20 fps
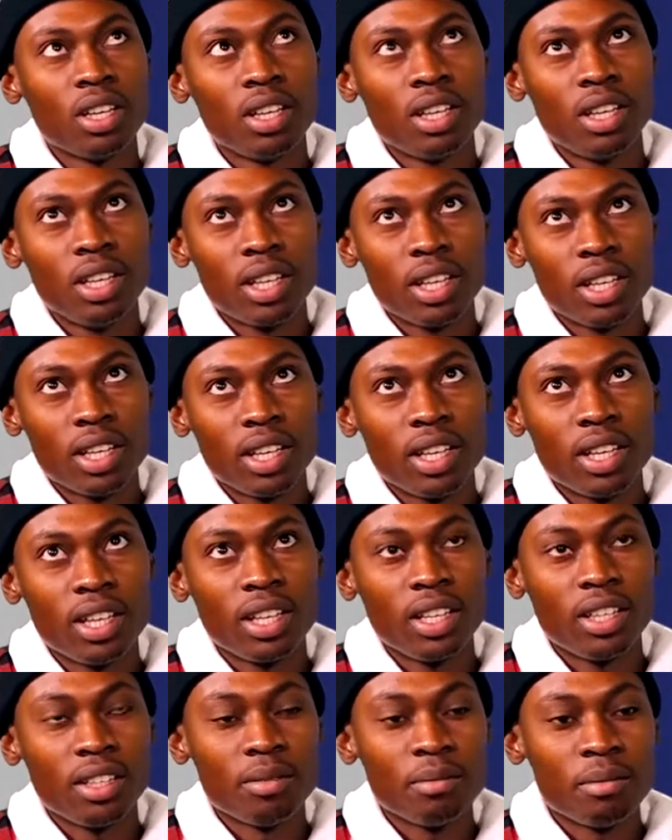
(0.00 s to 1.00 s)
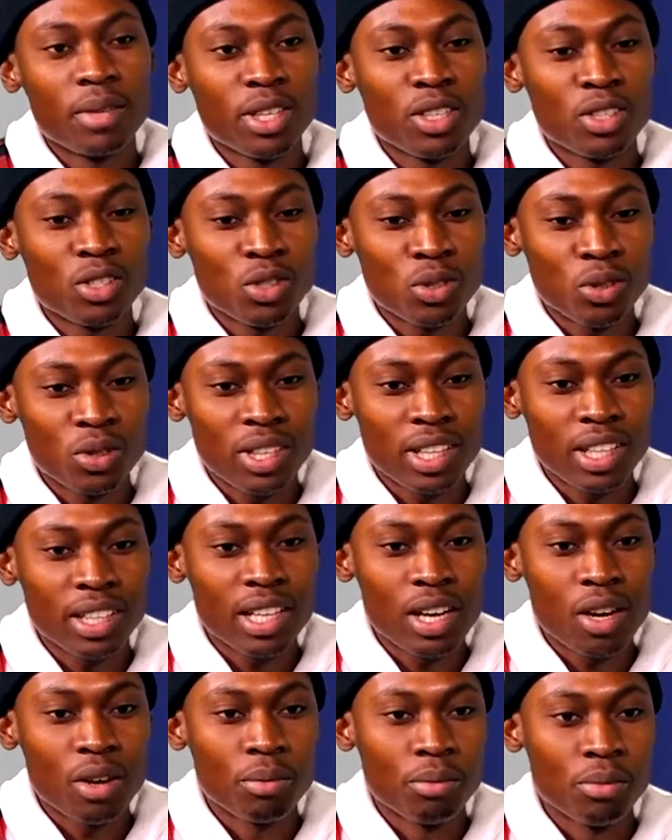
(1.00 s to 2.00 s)
Yeah, and making sure
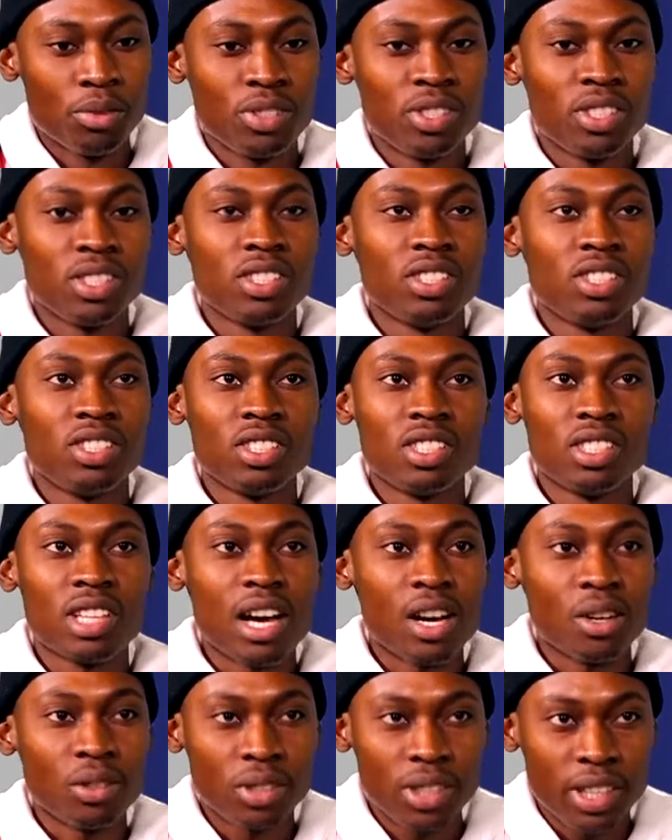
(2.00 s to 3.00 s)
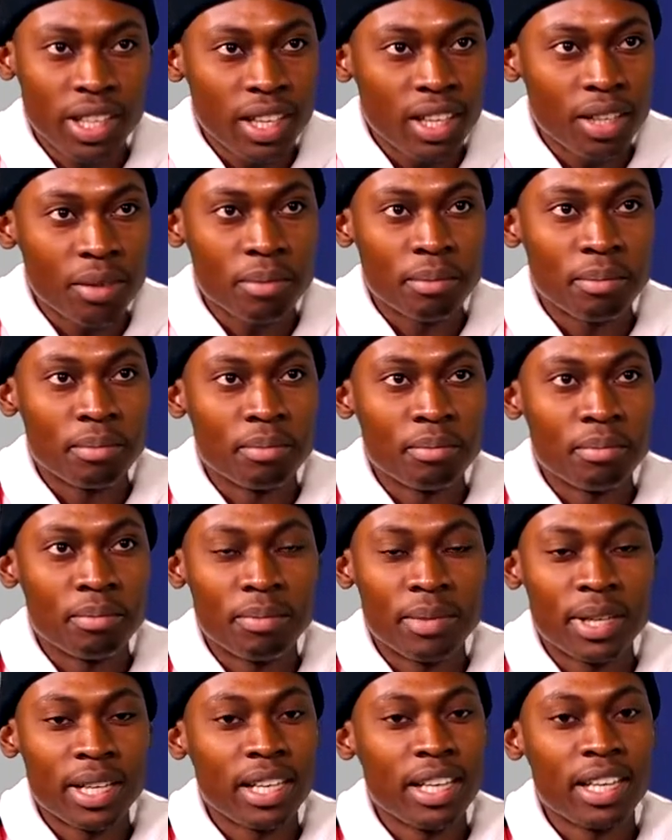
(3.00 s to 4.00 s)
that our music is just out there
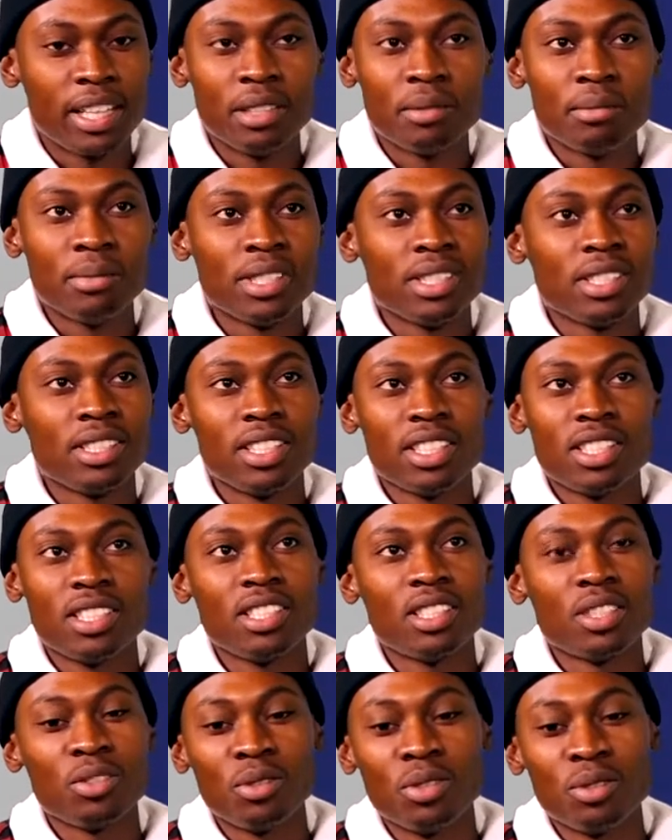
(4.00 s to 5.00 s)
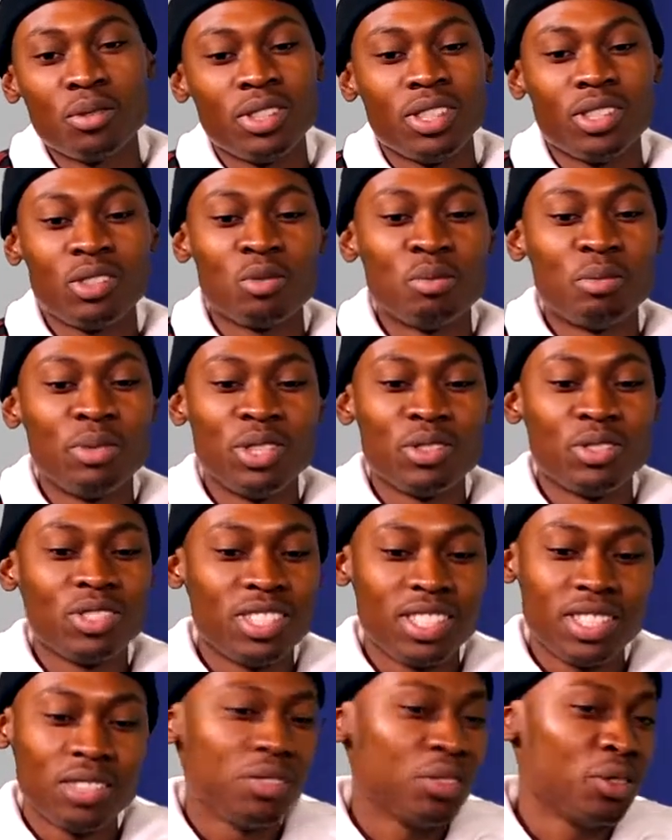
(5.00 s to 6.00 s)
by any means necessary. We need to be on
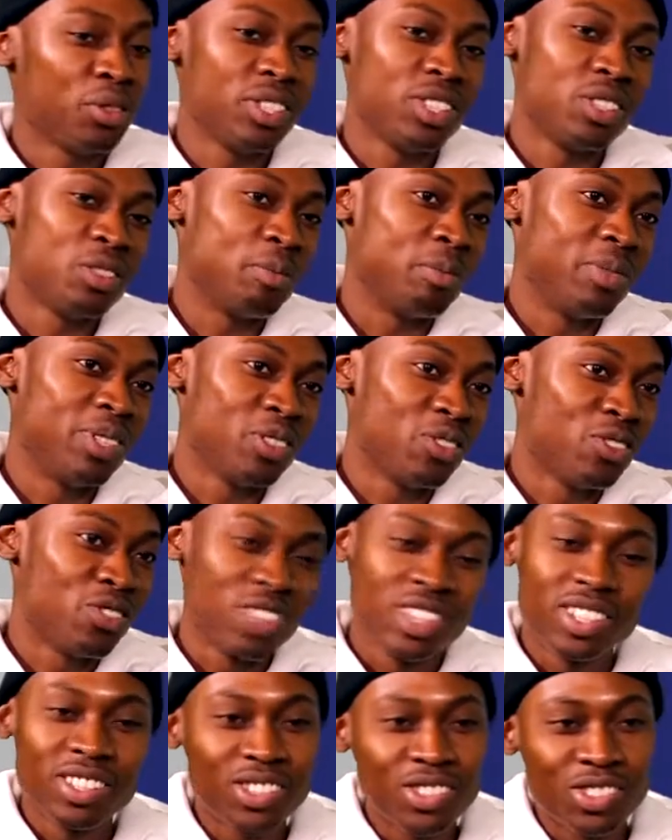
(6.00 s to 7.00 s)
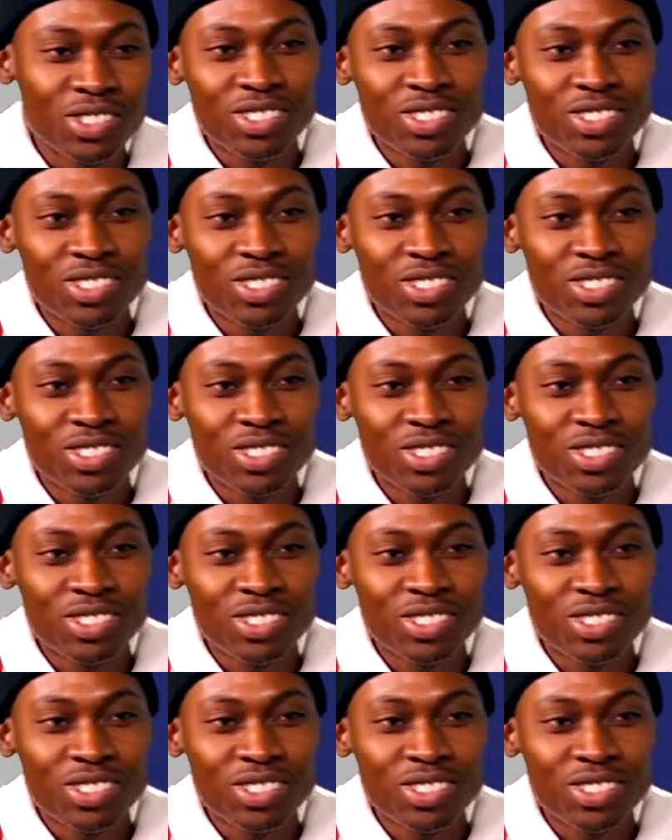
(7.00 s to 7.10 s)
TV, we need to be on radio.